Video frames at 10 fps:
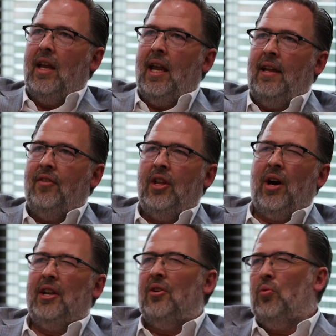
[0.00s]
And even though
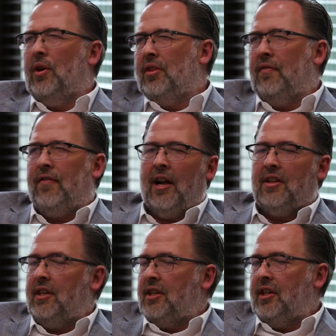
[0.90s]
I know whether the fire
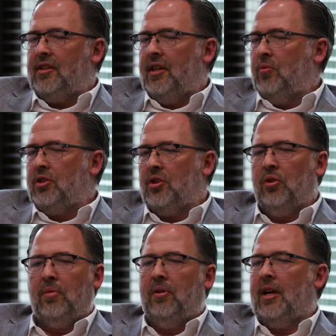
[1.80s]
extinguisher
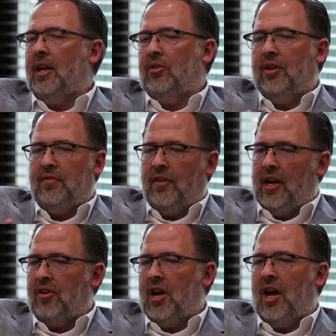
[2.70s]
would have put out a grease
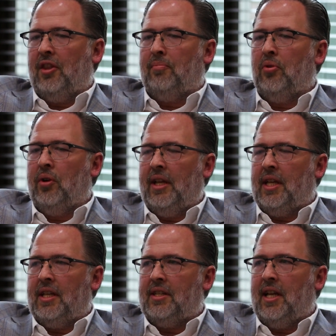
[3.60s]
fire or not, the point
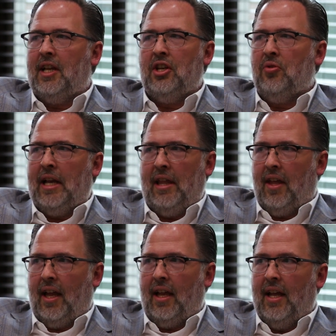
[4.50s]
is they didn't do
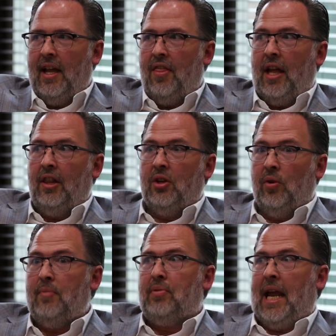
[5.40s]
anything. They
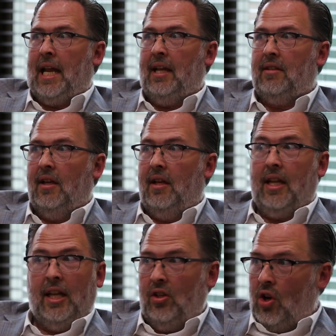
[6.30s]
literally panicked.
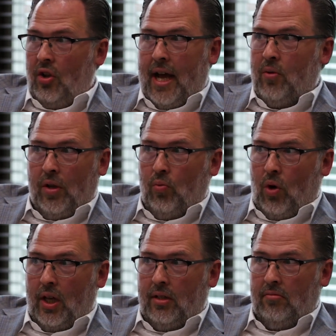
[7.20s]
They didn't call
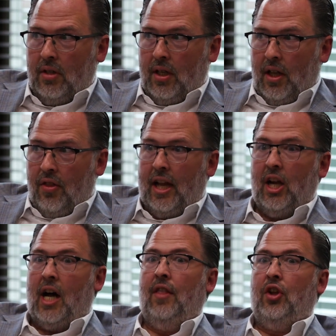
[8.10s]
911. They
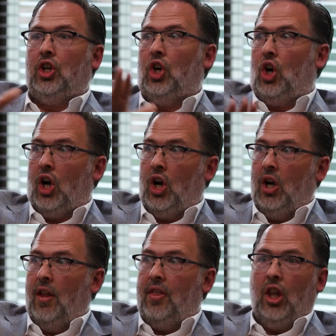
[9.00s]
got in their car,
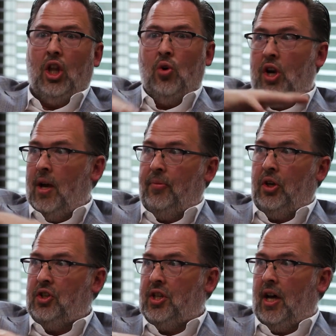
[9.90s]
they loaded up
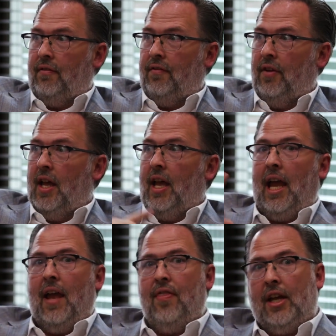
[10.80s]
their stuff,
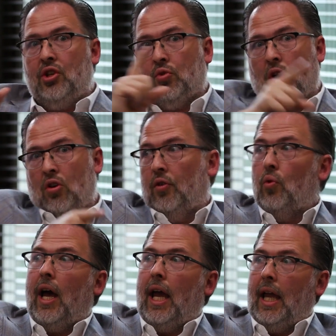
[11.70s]
and they drove
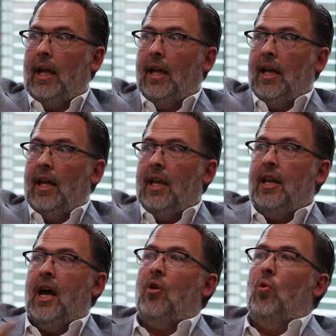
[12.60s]
away. Wow.
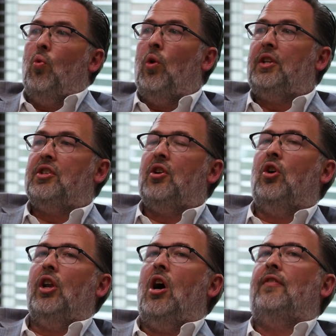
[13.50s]
Now, what
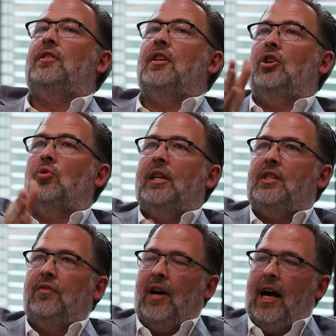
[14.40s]
started off as a
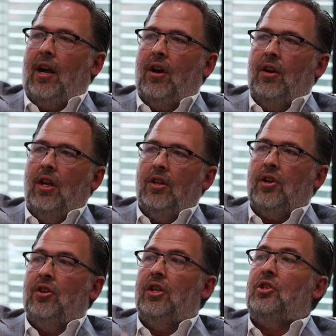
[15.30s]
grease fire
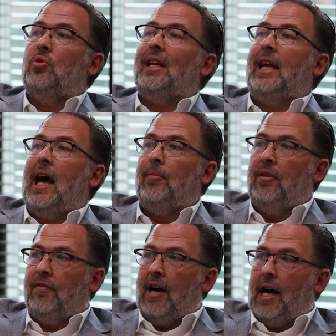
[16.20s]
turned into a
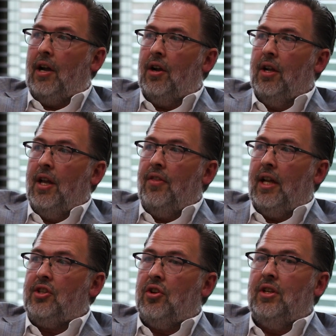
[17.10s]
cabin fire
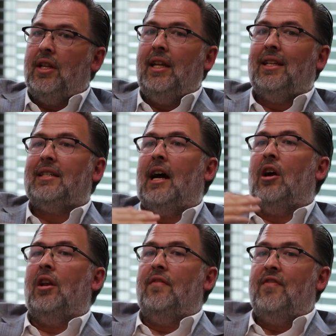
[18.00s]
that turned in the
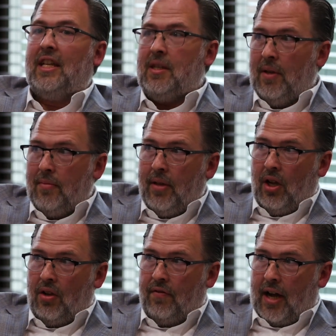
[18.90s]
entire investment
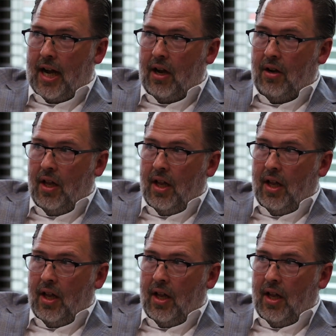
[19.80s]
being on fire.